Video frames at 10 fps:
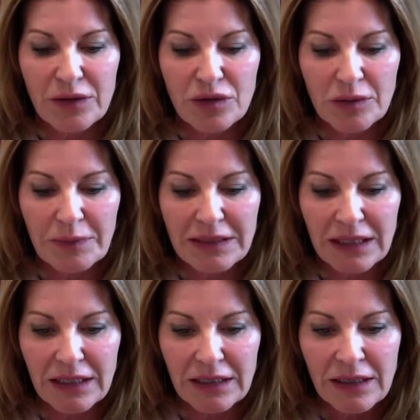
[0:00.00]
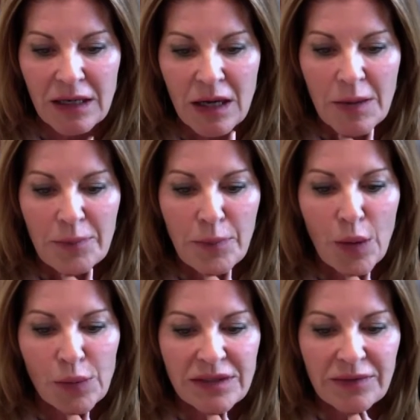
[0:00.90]
should be done.
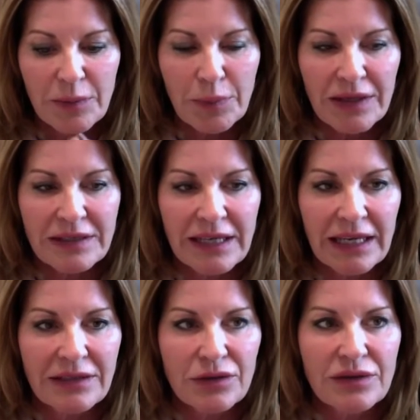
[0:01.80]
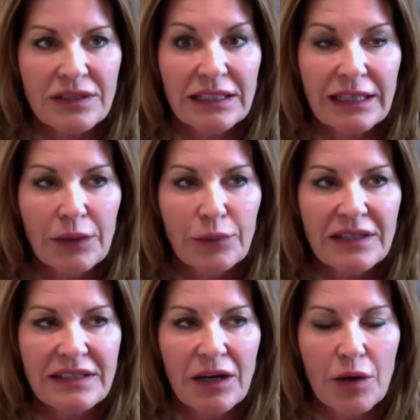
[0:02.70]
Most of the breast cancers today,
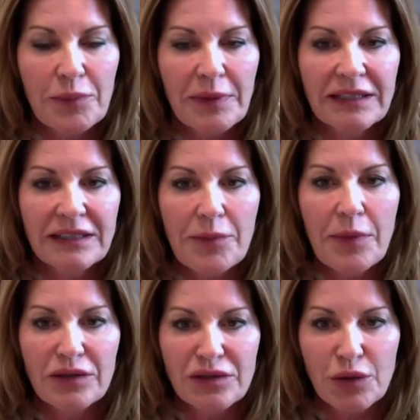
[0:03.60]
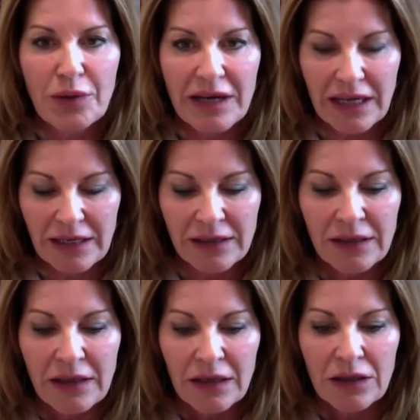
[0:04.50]
Rusty, are picked up on screening,
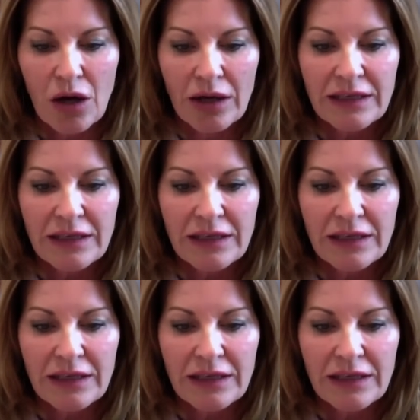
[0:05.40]
not